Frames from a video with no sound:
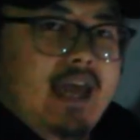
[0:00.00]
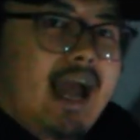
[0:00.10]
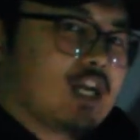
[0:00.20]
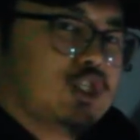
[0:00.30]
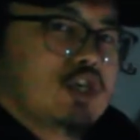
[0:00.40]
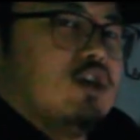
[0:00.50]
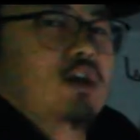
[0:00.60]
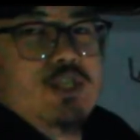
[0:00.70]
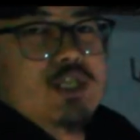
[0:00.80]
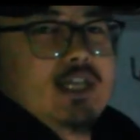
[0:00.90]
Action
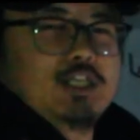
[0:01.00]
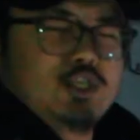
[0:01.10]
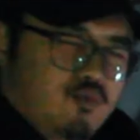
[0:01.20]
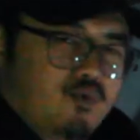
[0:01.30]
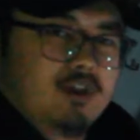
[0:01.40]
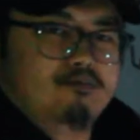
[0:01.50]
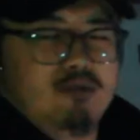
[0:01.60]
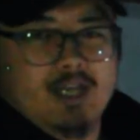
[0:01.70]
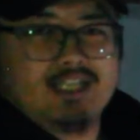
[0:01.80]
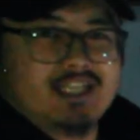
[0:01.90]
Clutch Stage 3
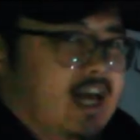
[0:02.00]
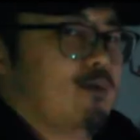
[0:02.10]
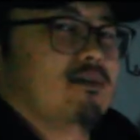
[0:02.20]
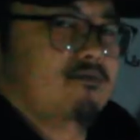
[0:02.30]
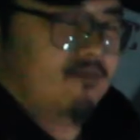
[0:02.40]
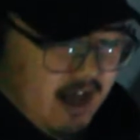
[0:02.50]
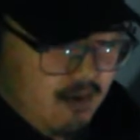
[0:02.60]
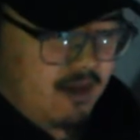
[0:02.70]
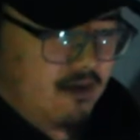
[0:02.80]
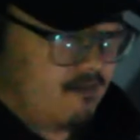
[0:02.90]
plus lightweight
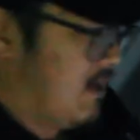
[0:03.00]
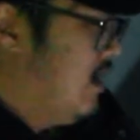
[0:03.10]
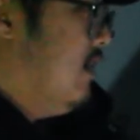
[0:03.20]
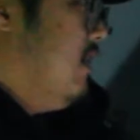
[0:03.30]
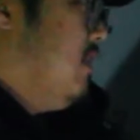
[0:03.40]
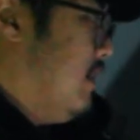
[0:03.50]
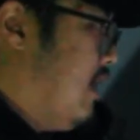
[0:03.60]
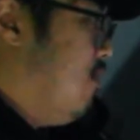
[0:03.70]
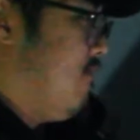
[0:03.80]
flywheel. Now, if